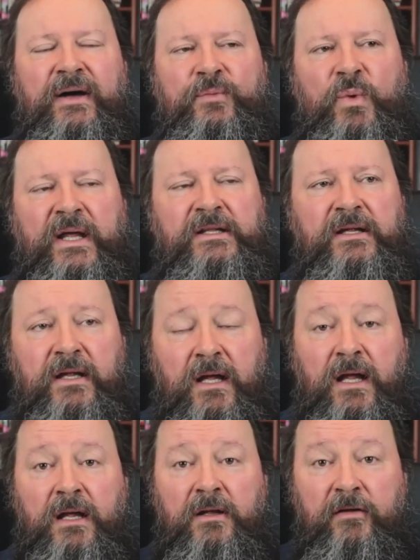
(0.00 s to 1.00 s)
with
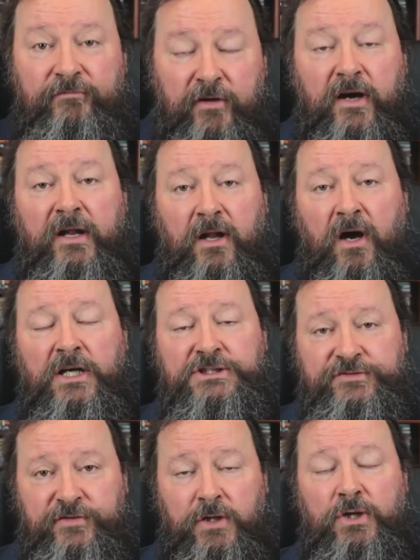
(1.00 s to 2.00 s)
a very
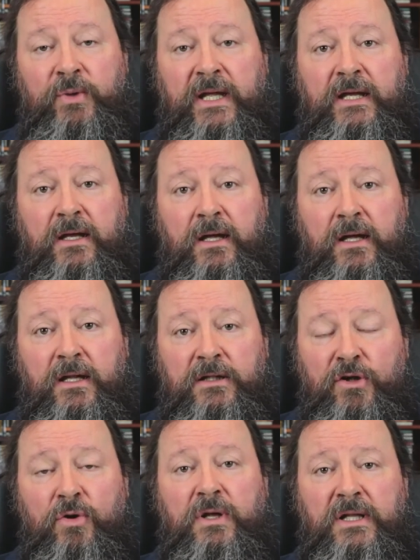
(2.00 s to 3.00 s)
large following
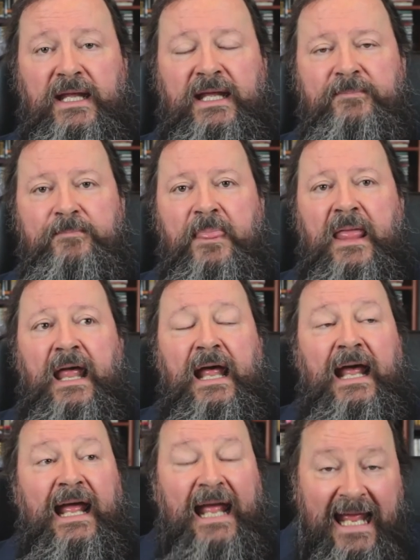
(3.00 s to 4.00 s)
locally.
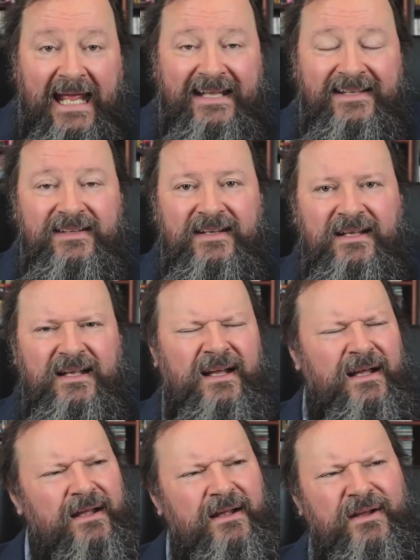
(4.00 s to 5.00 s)
And
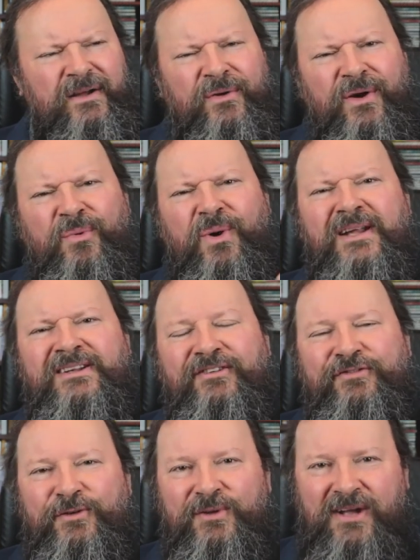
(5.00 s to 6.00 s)
a
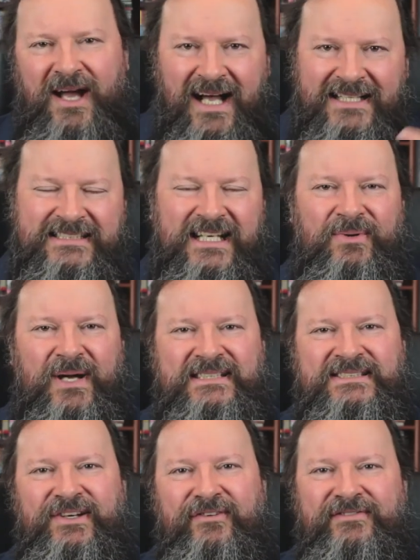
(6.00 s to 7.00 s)
wonderful
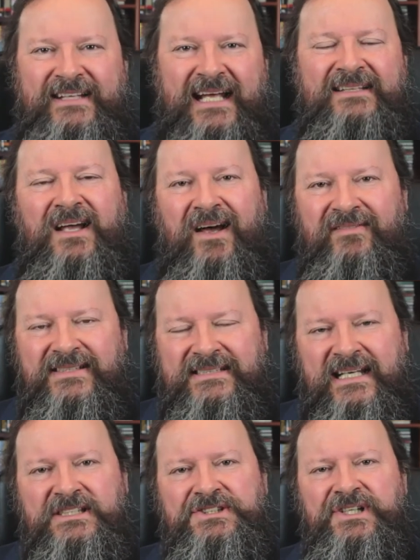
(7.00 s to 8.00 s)
consequence of that
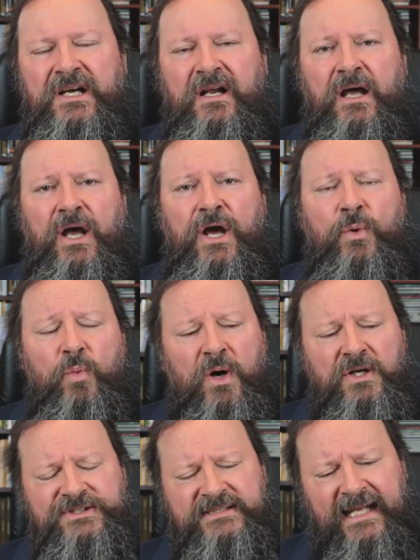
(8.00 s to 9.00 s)
conversation
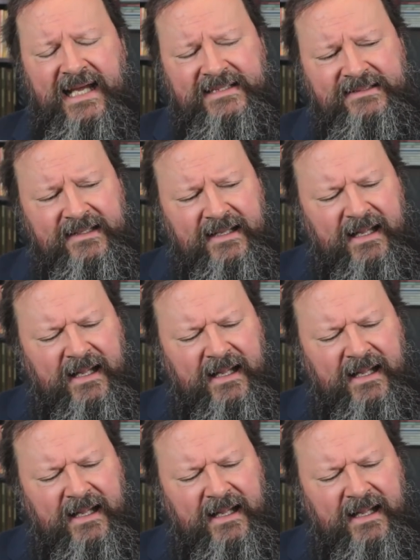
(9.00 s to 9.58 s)
was that